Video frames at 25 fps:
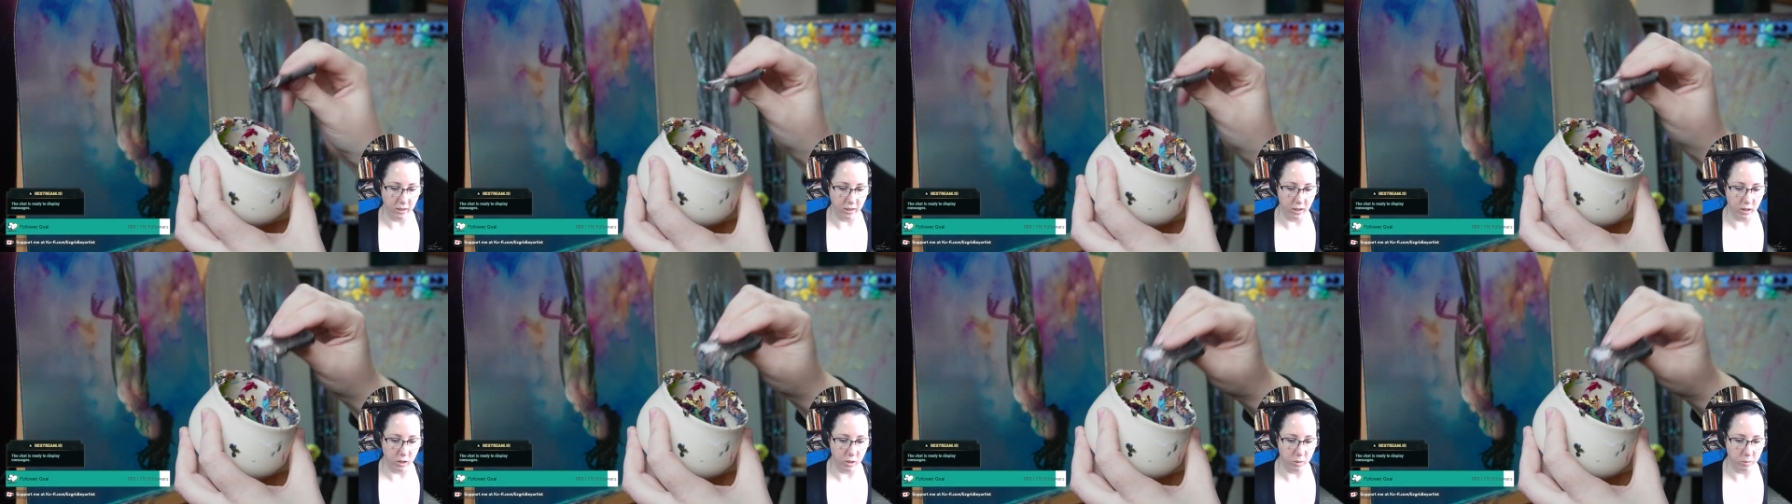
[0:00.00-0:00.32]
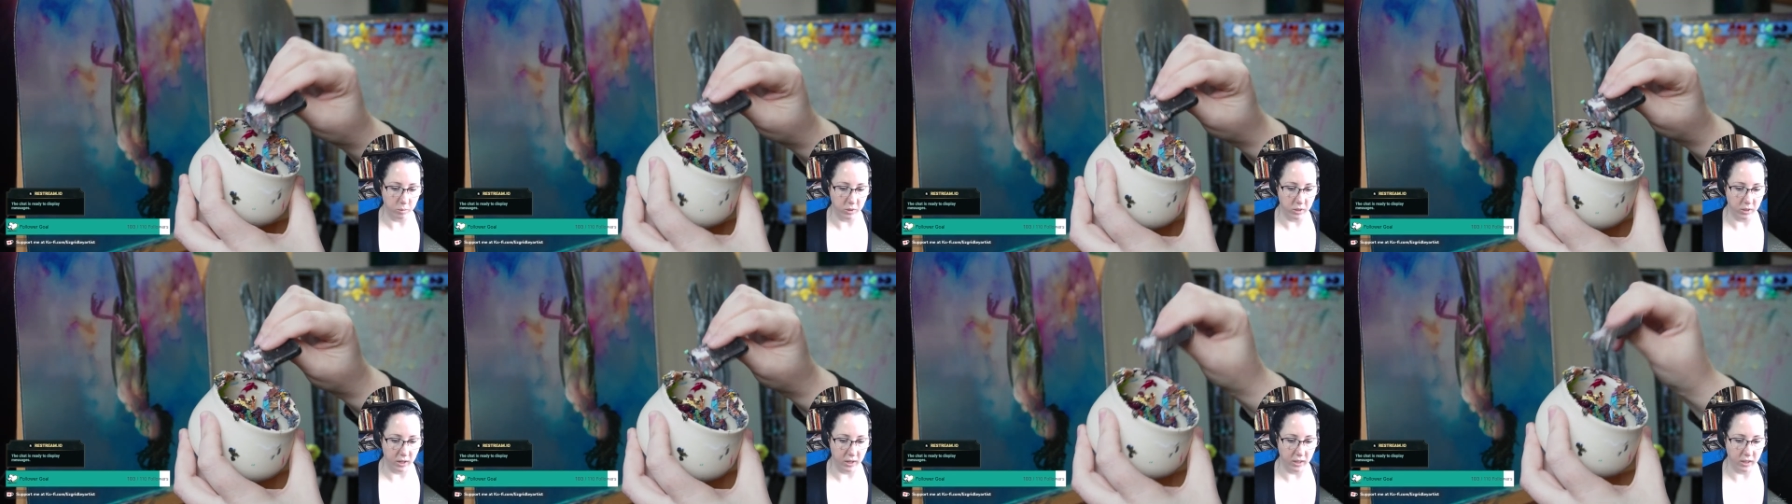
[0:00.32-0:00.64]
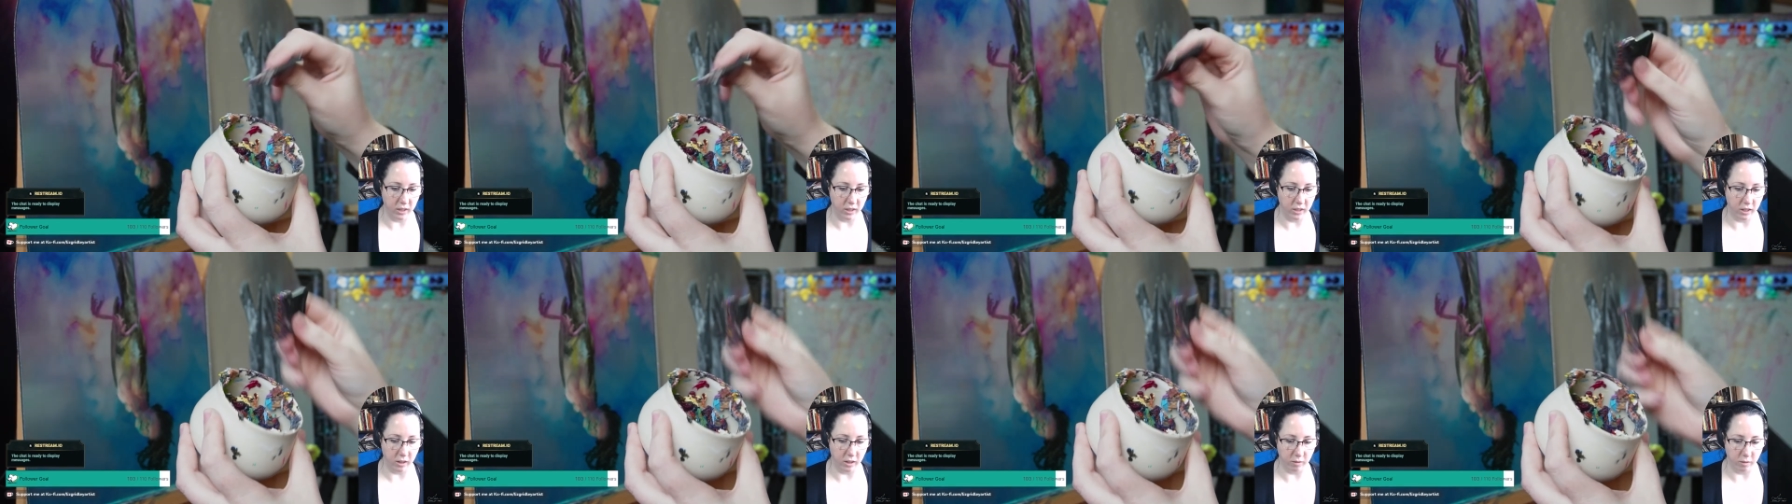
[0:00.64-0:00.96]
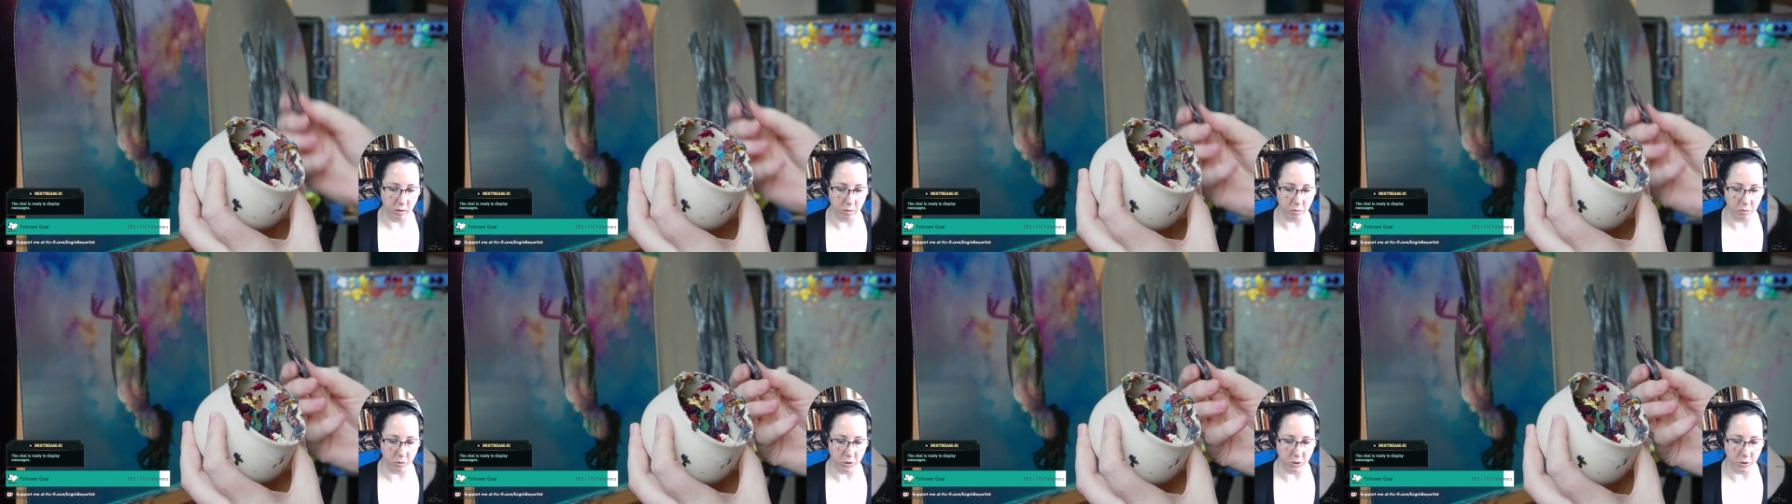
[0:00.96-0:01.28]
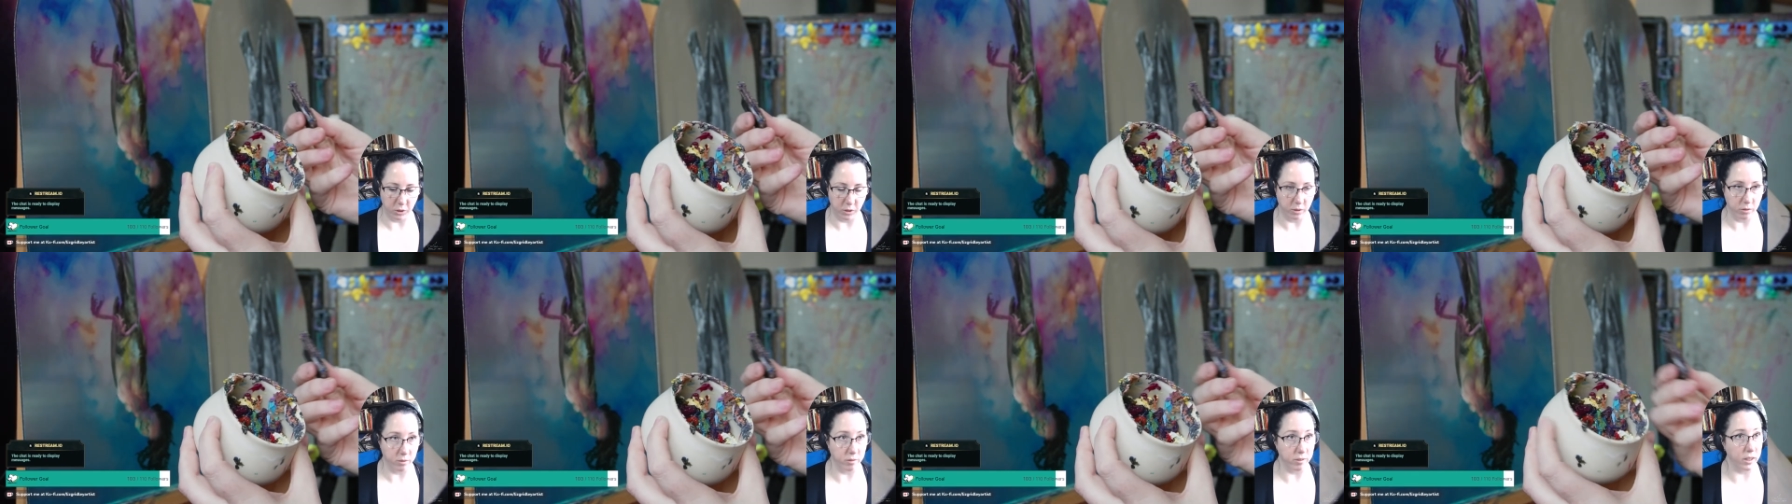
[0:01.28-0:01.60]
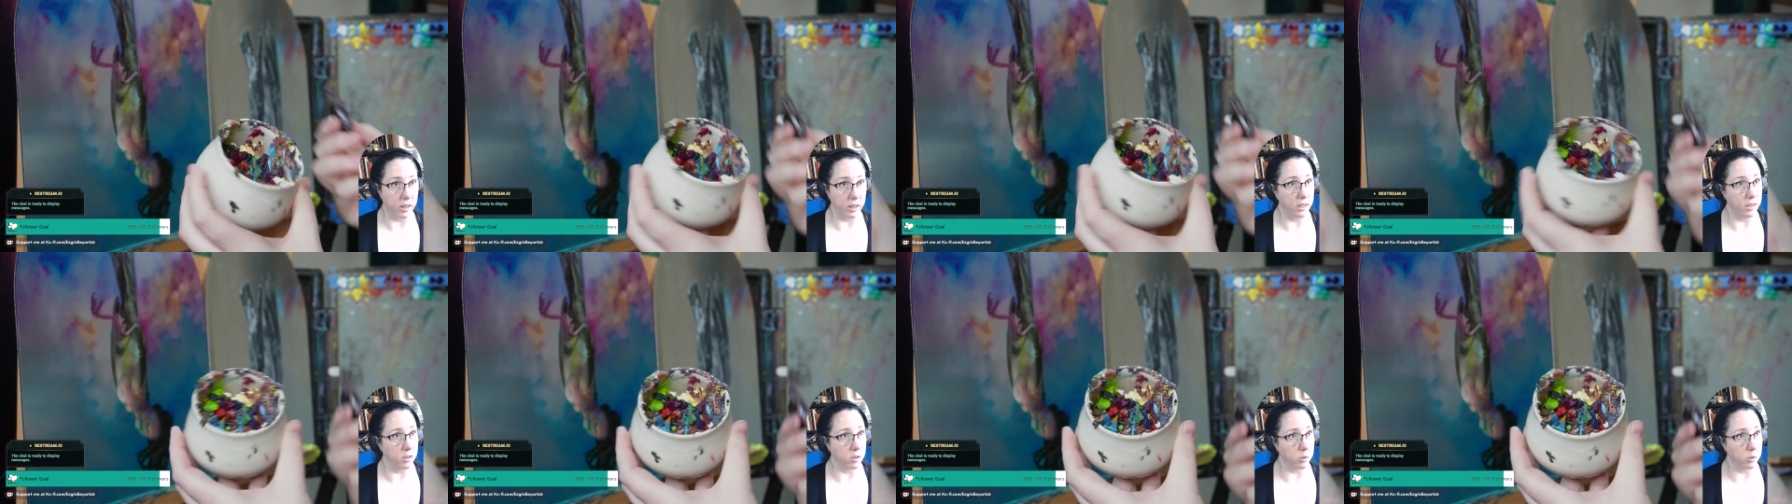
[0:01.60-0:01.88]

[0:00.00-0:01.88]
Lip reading: the hopes I can give them to fellow